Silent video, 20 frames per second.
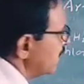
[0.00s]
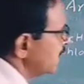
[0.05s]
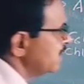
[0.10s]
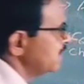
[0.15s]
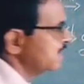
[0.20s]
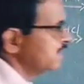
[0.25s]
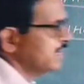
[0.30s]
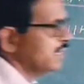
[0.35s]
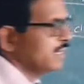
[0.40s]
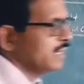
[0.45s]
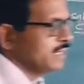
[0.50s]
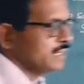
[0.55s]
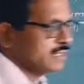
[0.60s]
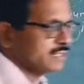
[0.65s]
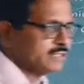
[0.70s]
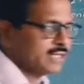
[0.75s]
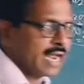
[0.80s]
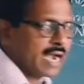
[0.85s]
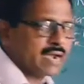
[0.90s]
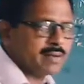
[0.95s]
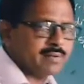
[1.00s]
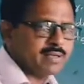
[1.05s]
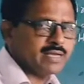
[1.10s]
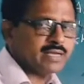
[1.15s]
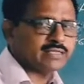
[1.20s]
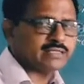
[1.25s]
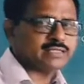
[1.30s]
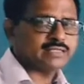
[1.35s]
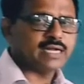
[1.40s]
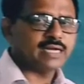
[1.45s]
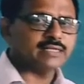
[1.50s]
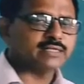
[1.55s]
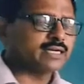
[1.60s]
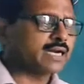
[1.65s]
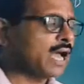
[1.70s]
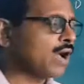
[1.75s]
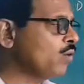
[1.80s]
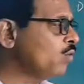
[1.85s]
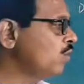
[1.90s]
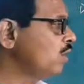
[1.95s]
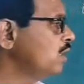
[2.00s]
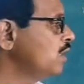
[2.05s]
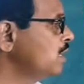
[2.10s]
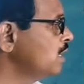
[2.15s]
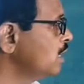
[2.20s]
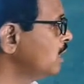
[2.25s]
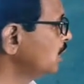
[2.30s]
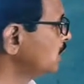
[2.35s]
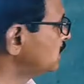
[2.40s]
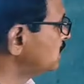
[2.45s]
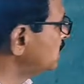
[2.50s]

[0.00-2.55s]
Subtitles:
It is Sandmeier's reaction. Now,